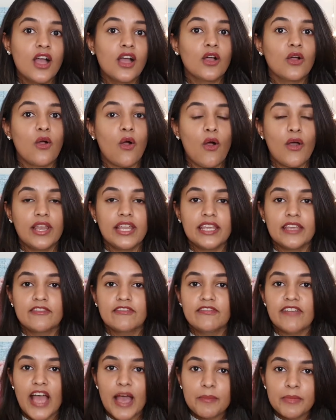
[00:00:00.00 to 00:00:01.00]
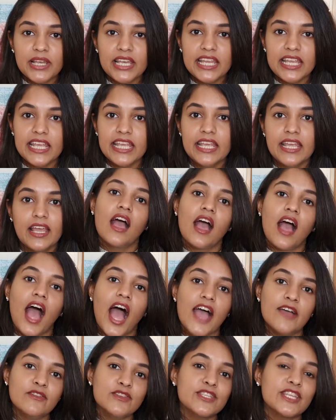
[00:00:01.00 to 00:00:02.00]
calling family,
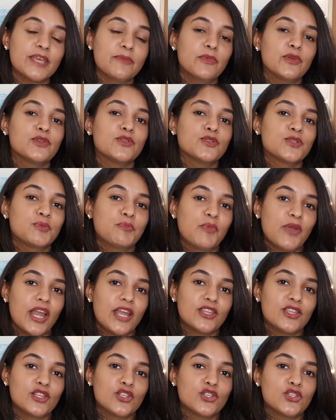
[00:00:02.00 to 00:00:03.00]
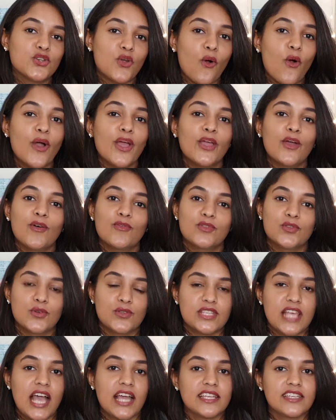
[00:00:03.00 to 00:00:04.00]
I was able to spread the joy of
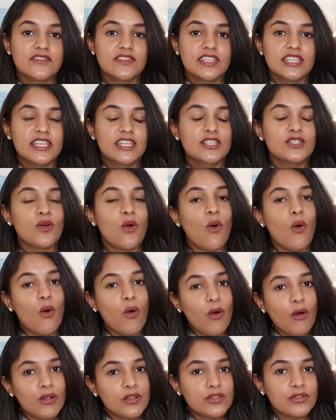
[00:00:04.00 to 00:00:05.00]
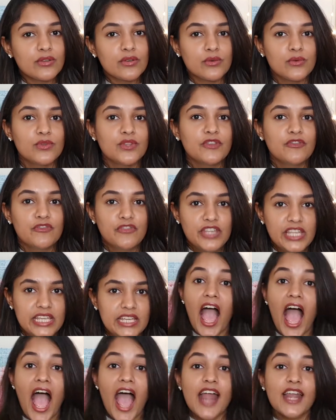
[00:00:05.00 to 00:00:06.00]
those activities all through the
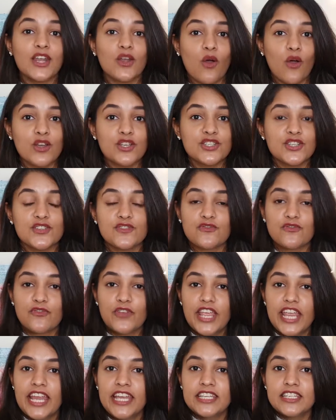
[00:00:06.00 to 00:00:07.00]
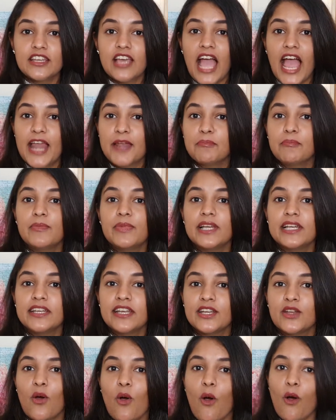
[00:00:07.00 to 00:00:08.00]
week and not just wait and build
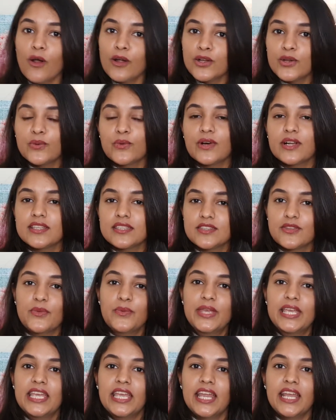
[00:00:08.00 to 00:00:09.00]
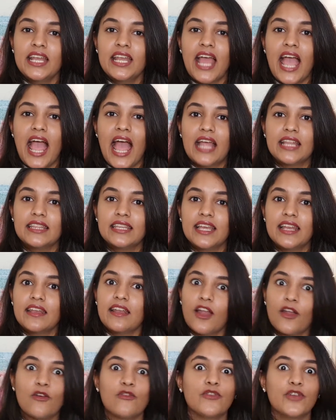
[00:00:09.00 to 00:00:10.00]
it all towards the weekend and then
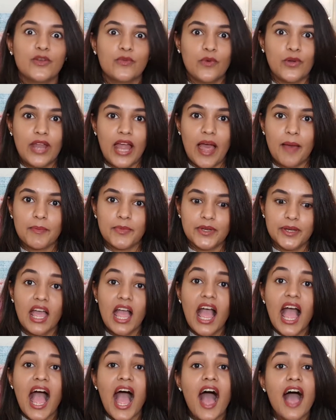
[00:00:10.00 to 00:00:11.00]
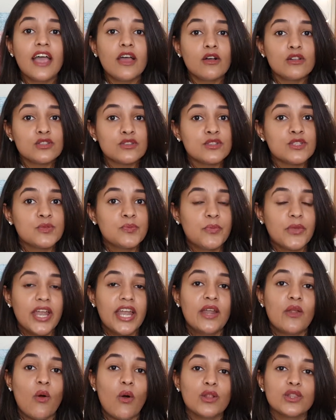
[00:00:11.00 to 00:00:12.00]
none of it would happen. I also
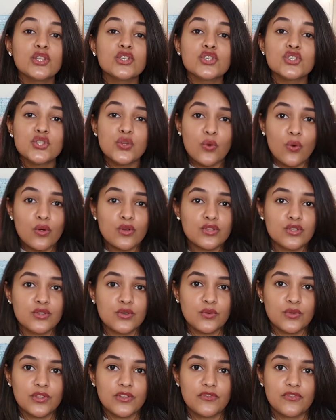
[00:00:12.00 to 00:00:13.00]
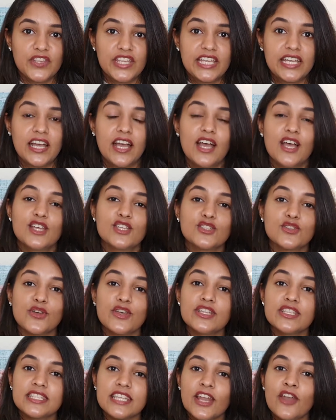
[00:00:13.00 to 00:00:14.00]
spread all the chores through the week. So
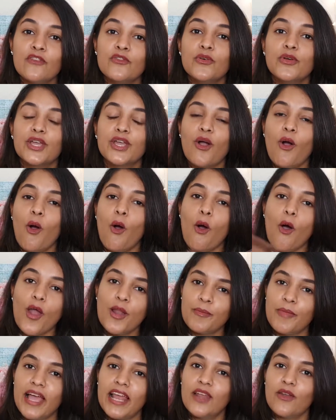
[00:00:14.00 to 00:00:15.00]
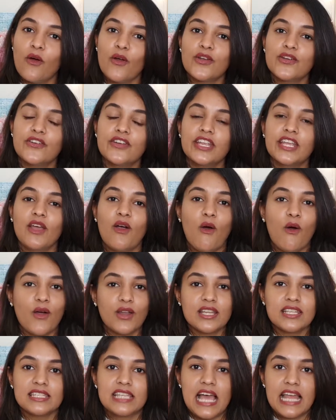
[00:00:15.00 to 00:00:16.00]
instead of doing all my laundry on
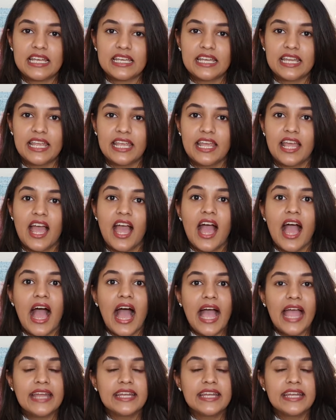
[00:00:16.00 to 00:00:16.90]
a Saturday, I